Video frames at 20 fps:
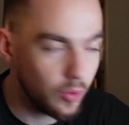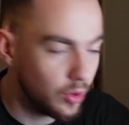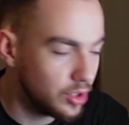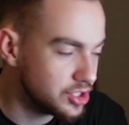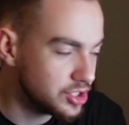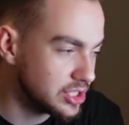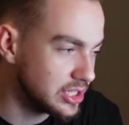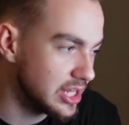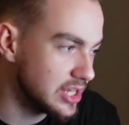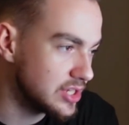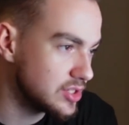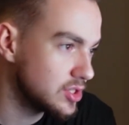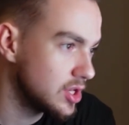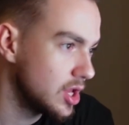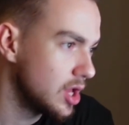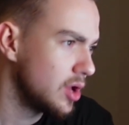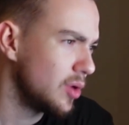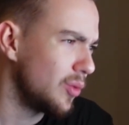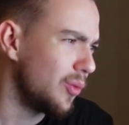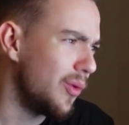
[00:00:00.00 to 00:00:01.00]
you're watching this.
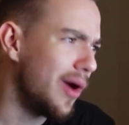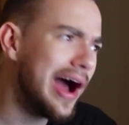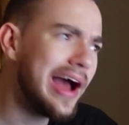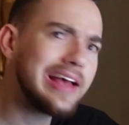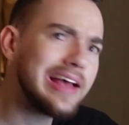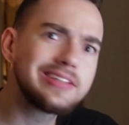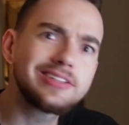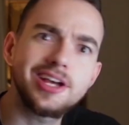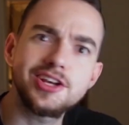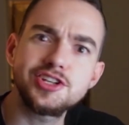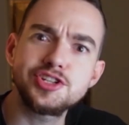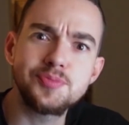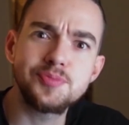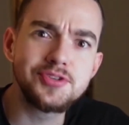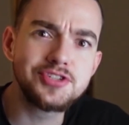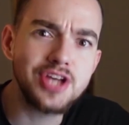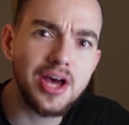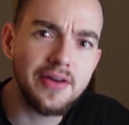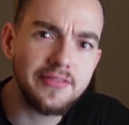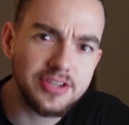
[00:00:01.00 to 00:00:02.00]
Why is
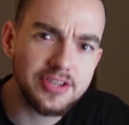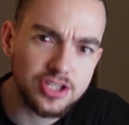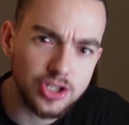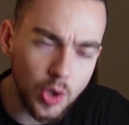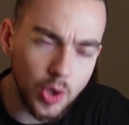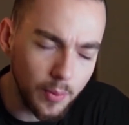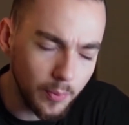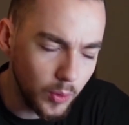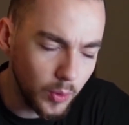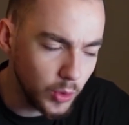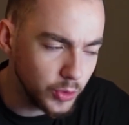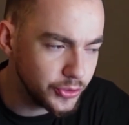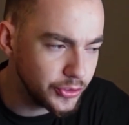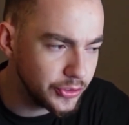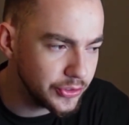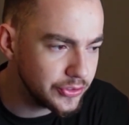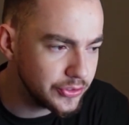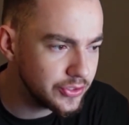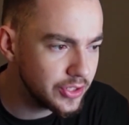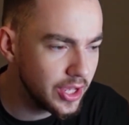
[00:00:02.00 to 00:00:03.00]
customer service so
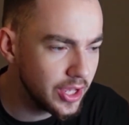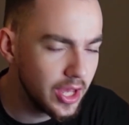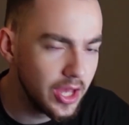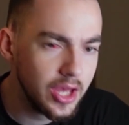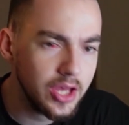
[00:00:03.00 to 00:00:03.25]
important?